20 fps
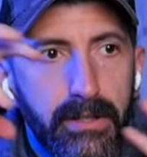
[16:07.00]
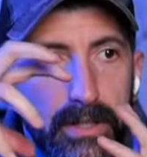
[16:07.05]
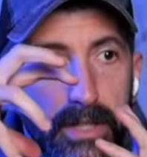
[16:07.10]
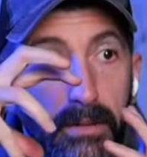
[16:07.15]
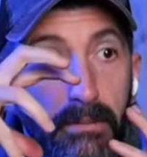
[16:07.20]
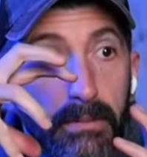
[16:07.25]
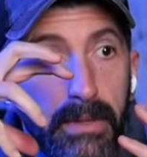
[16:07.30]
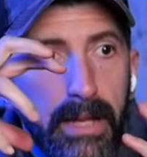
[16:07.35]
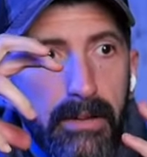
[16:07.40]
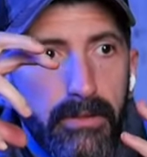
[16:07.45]
on
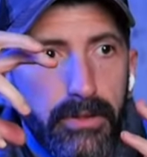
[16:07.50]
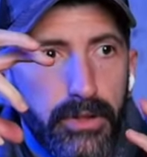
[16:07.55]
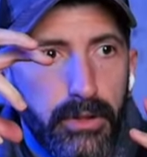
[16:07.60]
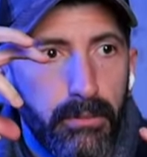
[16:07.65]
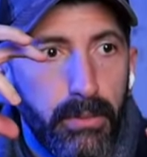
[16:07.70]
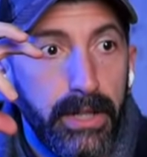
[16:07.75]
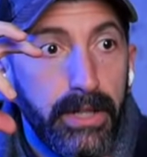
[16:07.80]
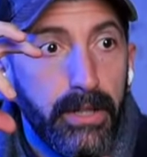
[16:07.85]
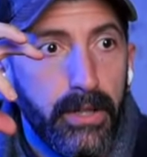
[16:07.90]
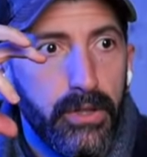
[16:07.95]
some level,
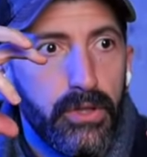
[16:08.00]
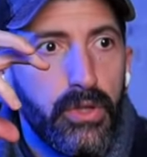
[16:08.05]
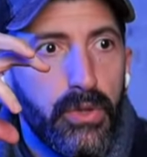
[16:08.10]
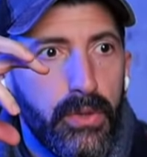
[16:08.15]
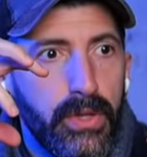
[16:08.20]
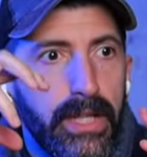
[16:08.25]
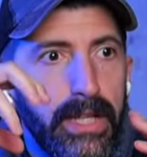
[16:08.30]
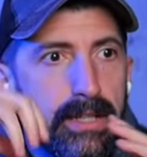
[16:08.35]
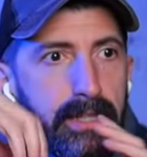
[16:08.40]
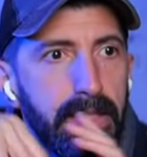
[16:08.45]
to bring those
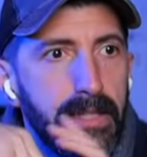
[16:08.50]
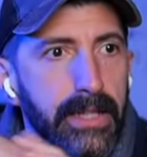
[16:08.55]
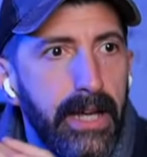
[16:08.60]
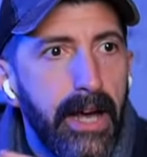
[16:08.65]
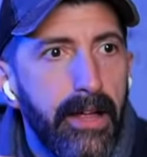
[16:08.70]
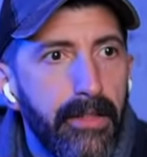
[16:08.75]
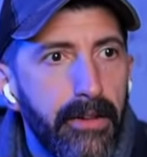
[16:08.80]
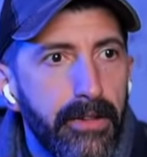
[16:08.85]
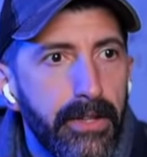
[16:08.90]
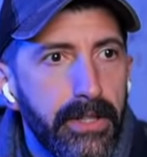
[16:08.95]
two things
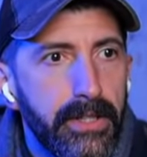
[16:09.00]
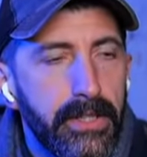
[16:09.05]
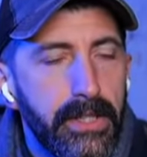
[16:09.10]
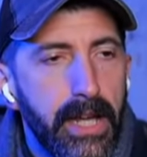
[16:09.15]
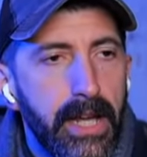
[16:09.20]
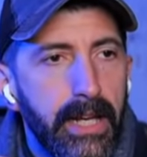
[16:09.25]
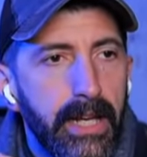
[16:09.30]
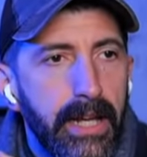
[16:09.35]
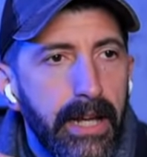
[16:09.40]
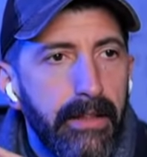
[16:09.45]
together: the
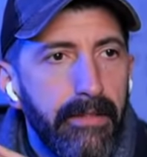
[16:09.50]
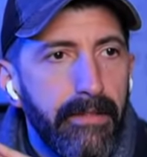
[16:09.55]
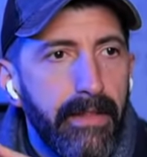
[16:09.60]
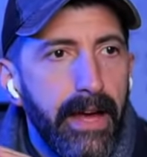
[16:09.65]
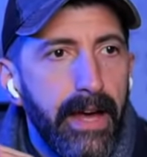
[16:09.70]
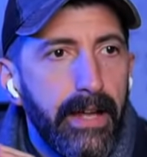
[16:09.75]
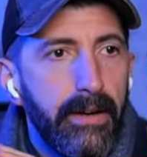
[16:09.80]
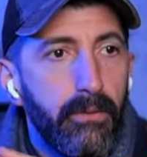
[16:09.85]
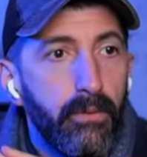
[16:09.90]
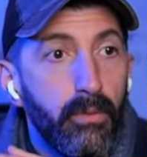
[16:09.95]
state and
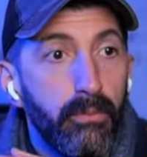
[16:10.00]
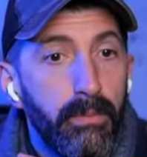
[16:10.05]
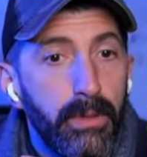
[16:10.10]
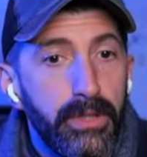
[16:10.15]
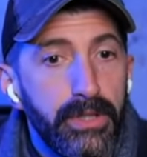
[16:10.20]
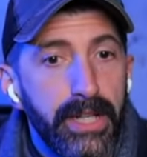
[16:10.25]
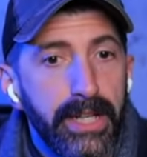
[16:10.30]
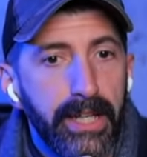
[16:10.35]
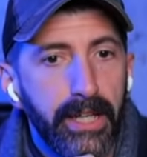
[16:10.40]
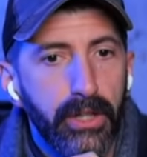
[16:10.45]
that
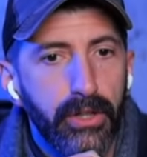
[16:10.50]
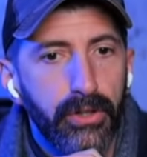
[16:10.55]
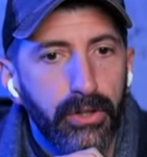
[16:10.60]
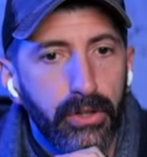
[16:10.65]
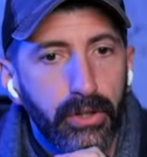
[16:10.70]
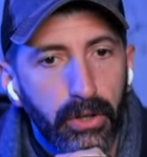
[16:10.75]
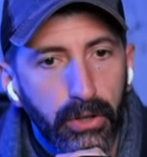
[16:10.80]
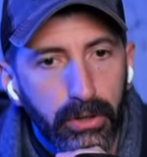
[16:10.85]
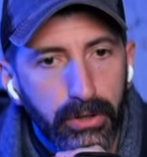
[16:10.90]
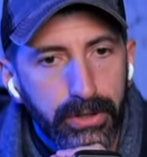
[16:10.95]
particular
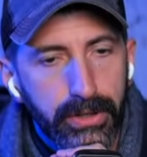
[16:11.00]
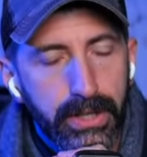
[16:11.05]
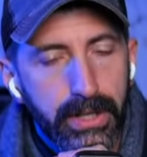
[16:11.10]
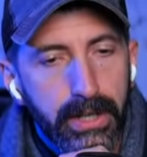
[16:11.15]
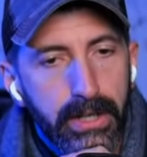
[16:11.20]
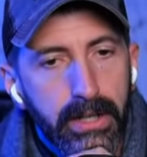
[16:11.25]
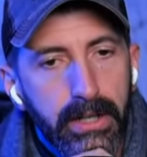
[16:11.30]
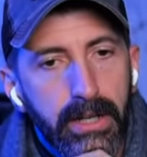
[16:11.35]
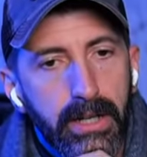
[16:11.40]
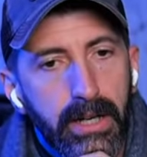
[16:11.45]
cult,
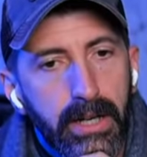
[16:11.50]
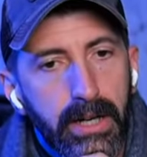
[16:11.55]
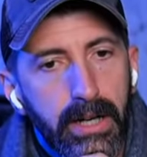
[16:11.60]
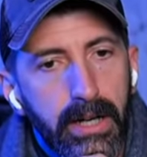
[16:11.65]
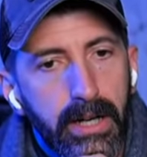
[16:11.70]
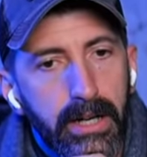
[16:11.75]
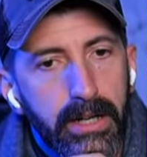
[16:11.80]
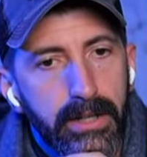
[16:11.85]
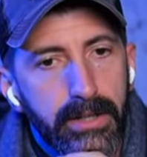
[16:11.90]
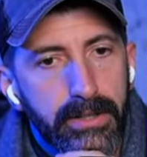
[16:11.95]

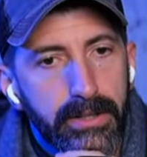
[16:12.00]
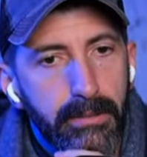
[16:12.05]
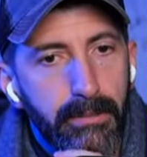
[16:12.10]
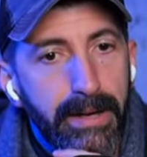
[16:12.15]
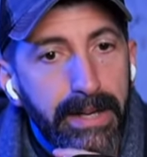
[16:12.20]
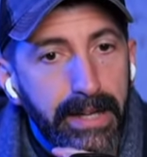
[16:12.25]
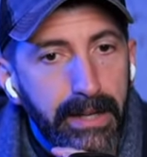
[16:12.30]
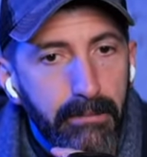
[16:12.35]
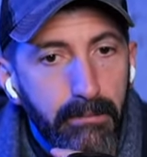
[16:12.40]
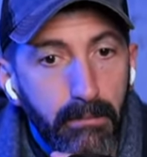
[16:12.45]
to
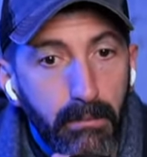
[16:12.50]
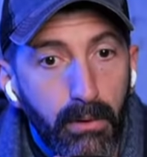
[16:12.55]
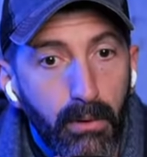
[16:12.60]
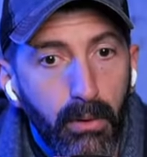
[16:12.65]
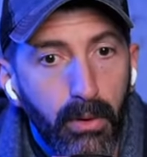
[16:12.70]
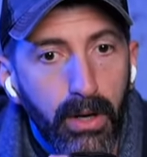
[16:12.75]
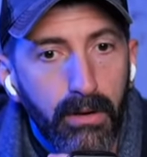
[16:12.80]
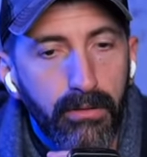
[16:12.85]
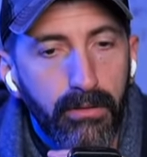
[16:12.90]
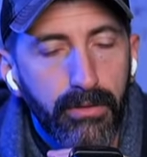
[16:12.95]
make it
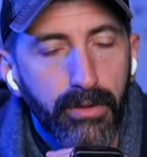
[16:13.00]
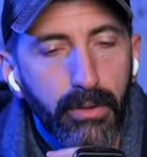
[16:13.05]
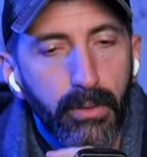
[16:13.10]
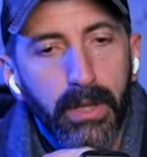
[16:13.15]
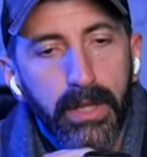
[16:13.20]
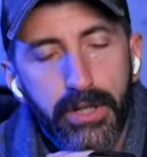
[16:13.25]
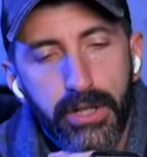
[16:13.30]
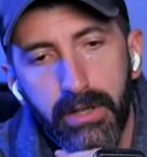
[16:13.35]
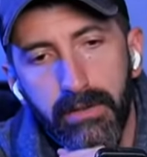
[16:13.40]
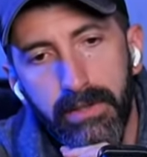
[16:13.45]
more of the
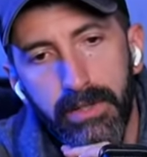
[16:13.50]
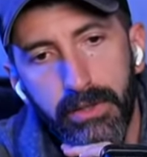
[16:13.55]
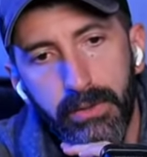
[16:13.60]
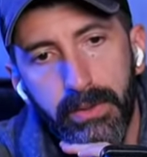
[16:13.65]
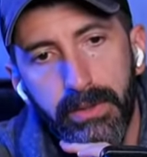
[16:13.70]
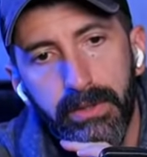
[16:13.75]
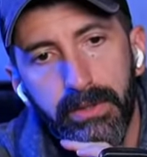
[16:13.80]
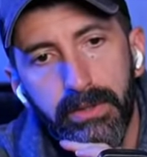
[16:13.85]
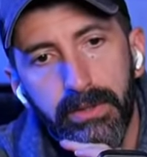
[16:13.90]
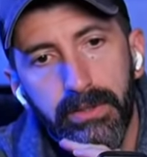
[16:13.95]
religion of
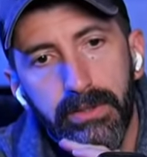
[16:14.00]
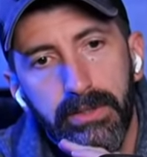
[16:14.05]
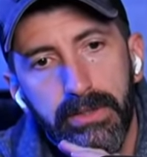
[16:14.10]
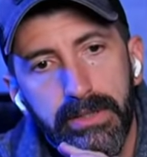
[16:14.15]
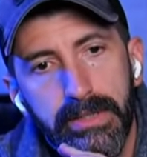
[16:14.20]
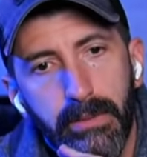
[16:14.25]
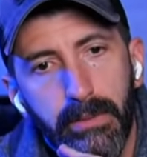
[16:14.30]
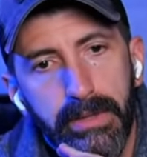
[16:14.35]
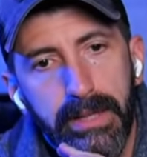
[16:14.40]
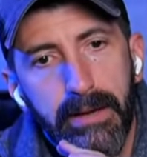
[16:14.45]
Israel.
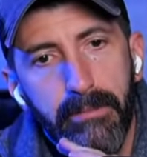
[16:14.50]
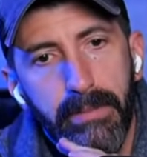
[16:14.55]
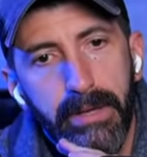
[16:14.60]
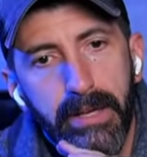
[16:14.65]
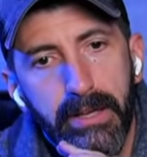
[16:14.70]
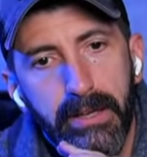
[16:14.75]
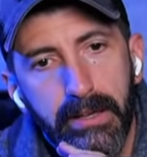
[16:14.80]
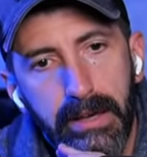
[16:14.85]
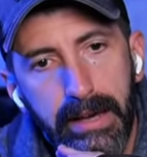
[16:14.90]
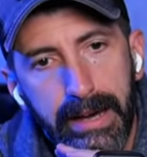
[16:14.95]
Would that
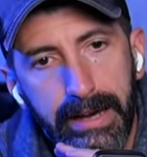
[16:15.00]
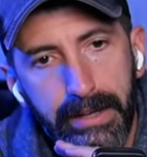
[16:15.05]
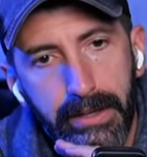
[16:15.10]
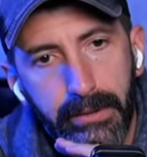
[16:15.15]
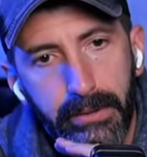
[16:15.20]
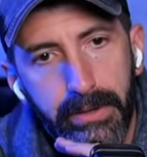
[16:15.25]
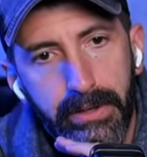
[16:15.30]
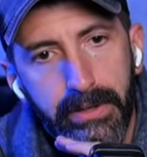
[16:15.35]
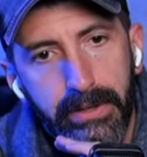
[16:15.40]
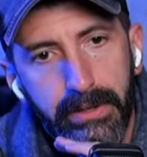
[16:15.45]
be
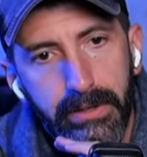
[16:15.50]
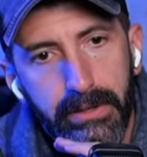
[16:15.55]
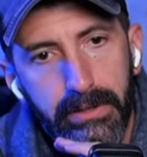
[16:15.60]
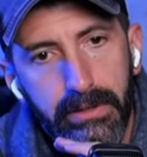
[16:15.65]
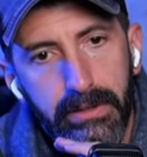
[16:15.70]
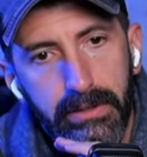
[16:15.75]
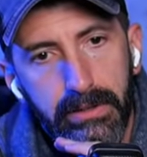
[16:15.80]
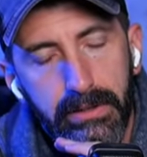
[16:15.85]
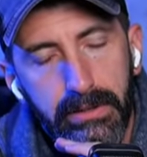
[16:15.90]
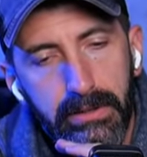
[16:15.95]
accurate?
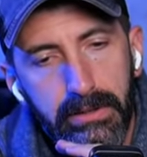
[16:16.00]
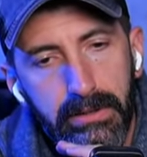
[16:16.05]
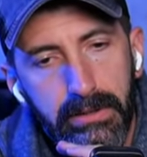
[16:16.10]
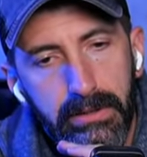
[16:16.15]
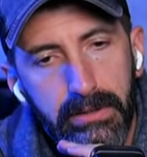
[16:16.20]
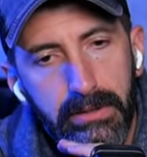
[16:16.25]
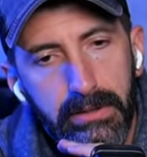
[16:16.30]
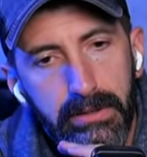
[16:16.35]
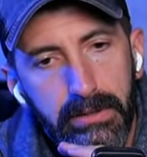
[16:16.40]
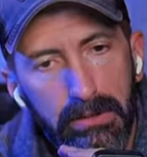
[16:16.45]
Yeah,
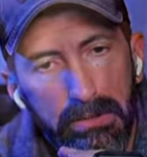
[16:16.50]
absolutely.